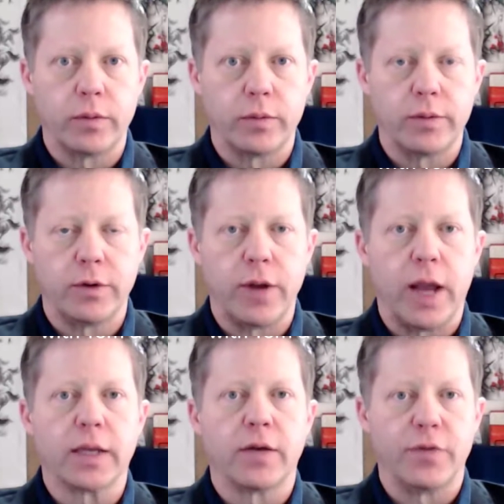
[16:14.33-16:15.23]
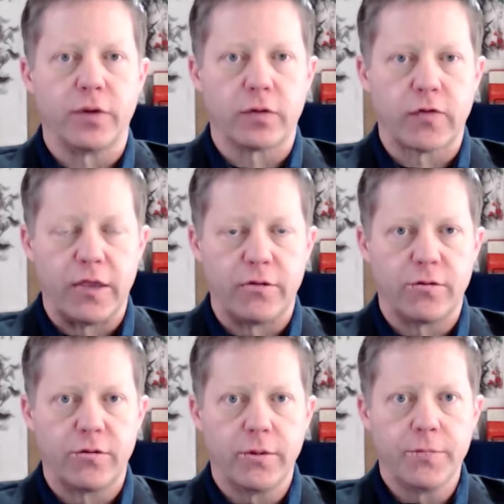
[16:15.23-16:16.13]
you're not going to feel
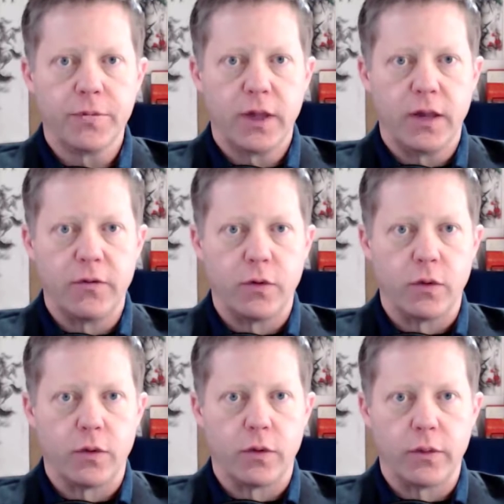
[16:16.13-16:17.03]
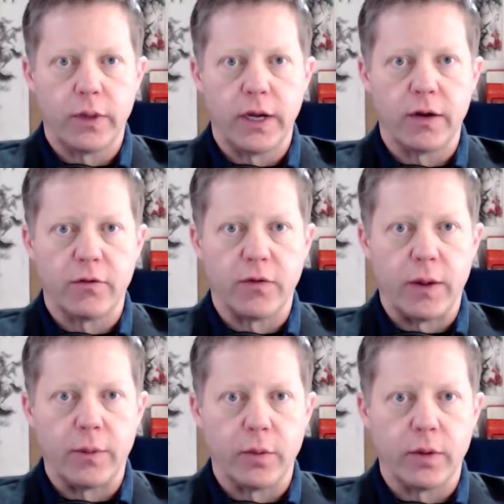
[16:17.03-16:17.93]
safe if you're in an
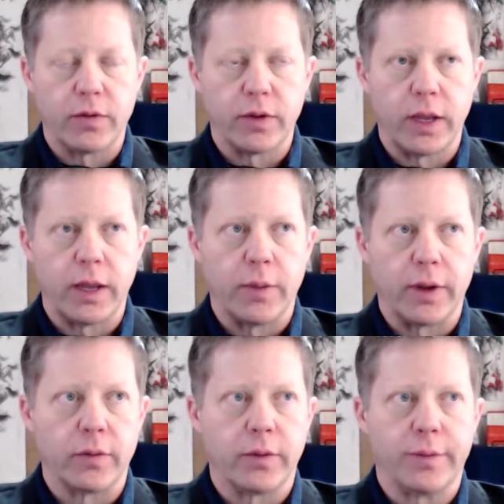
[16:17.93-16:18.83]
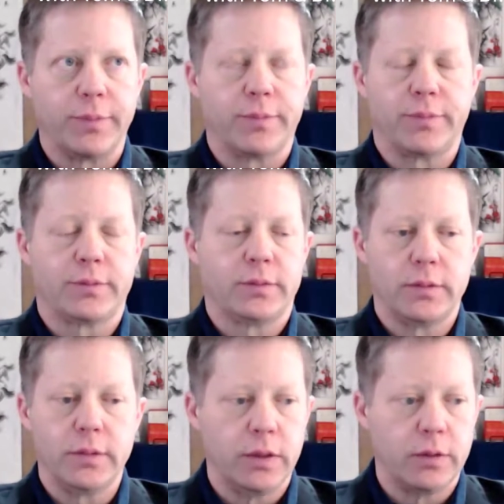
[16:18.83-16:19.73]
environment where you think, "Hey, am I going
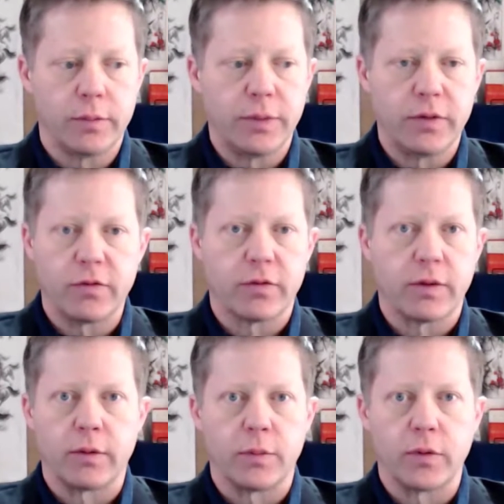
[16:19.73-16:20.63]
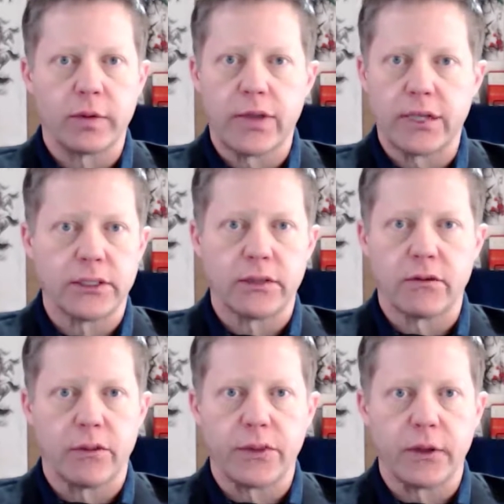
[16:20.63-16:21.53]
to, you know, be susceptible to catching
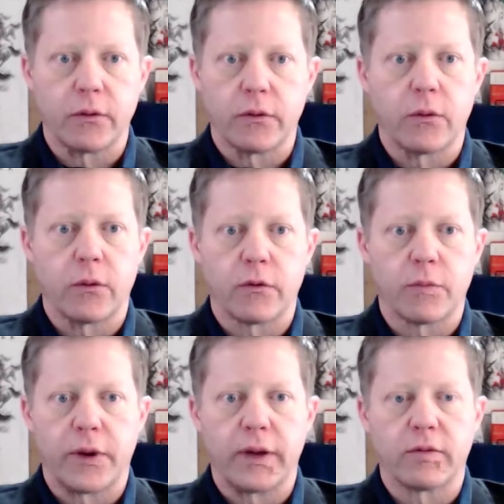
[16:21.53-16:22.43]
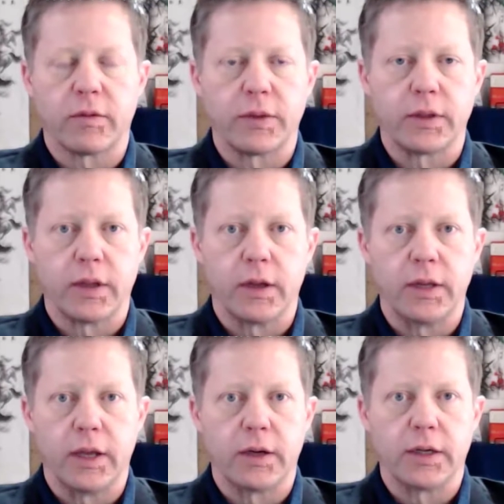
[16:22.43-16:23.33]
something or or spreading something
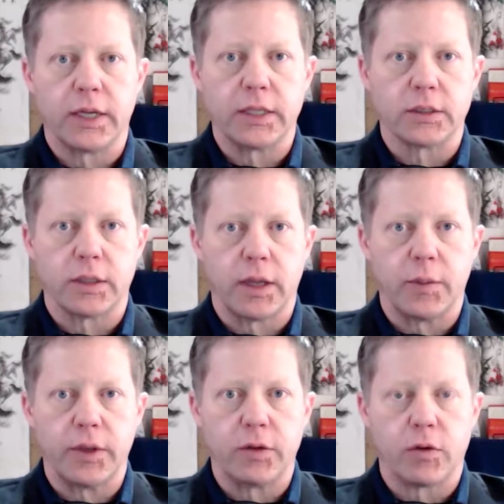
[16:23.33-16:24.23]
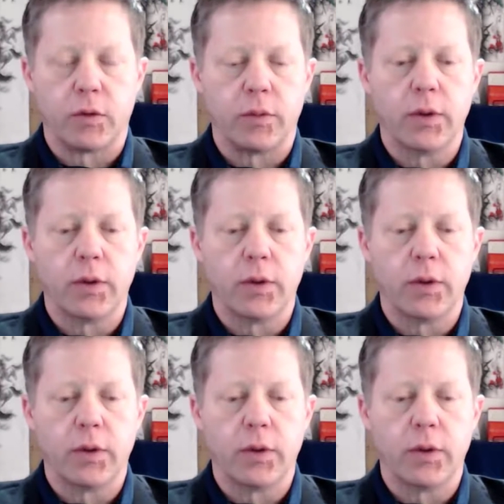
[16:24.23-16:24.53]
mm-hmm. unintentionally?" I mean, so